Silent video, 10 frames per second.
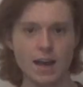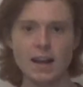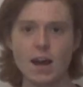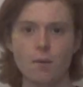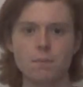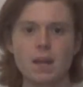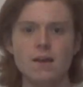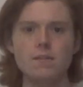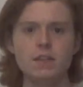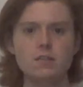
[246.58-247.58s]
Now,
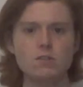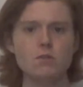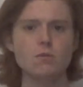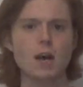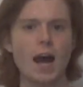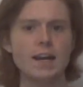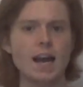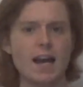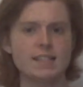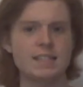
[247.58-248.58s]
this suit
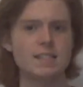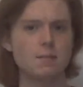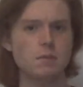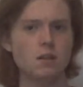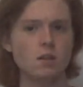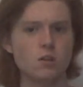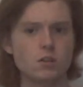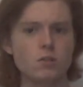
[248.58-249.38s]
kinda has a similar look